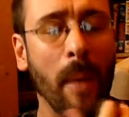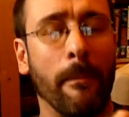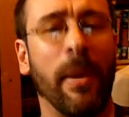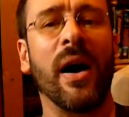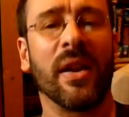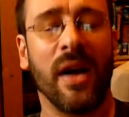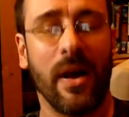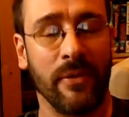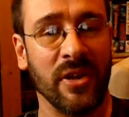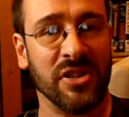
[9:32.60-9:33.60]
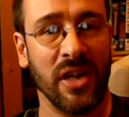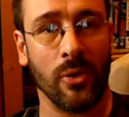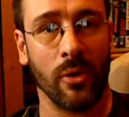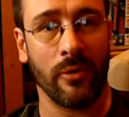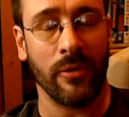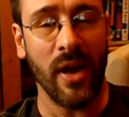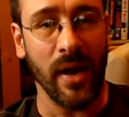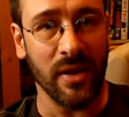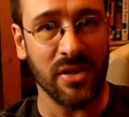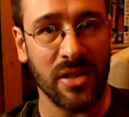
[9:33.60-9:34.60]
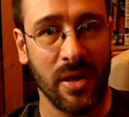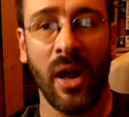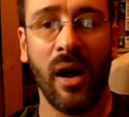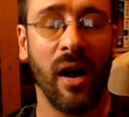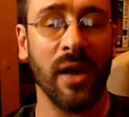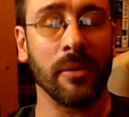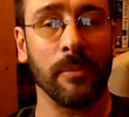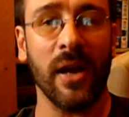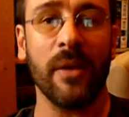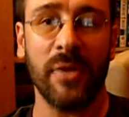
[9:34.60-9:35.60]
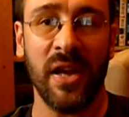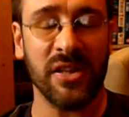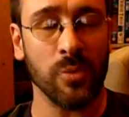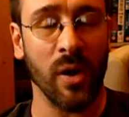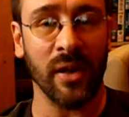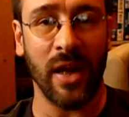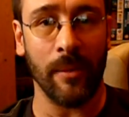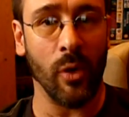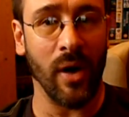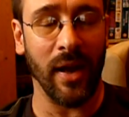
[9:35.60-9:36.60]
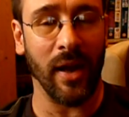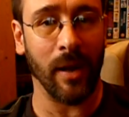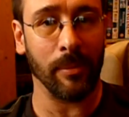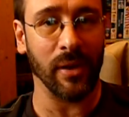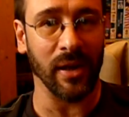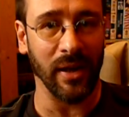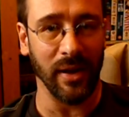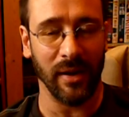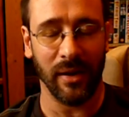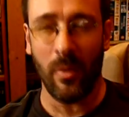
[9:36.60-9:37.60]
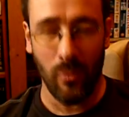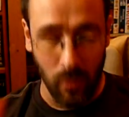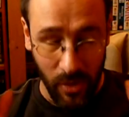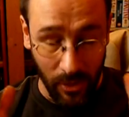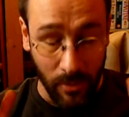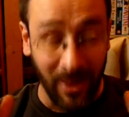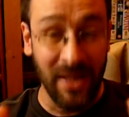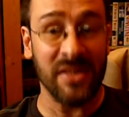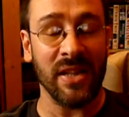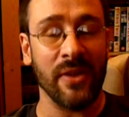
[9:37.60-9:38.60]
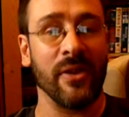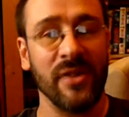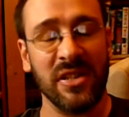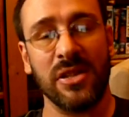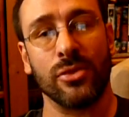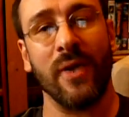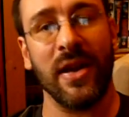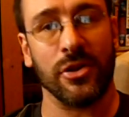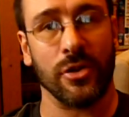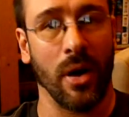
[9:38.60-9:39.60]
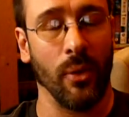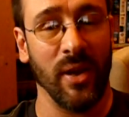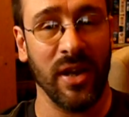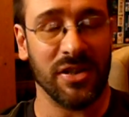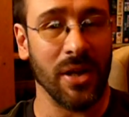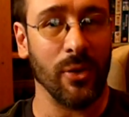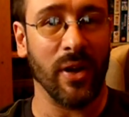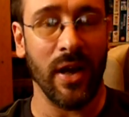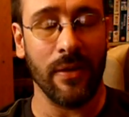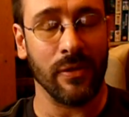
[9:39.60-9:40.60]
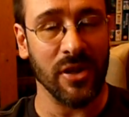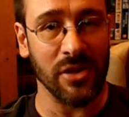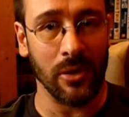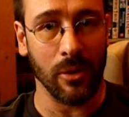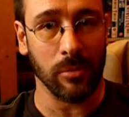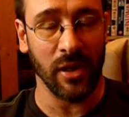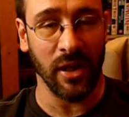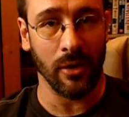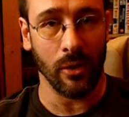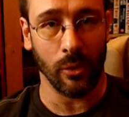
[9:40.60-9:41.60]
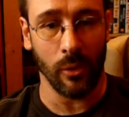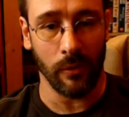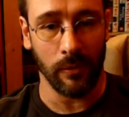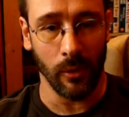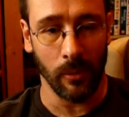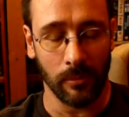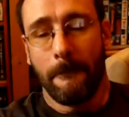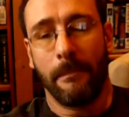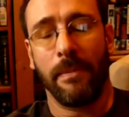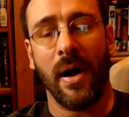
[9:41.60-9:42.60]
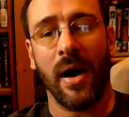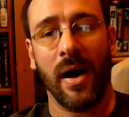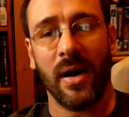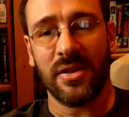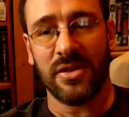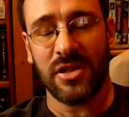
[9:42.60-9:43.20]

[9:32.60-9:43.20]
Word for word: But having said all of that, I can play a PS1 game quite happily with the mindset that this is retro, it's okay for it to look pretty god-awful. But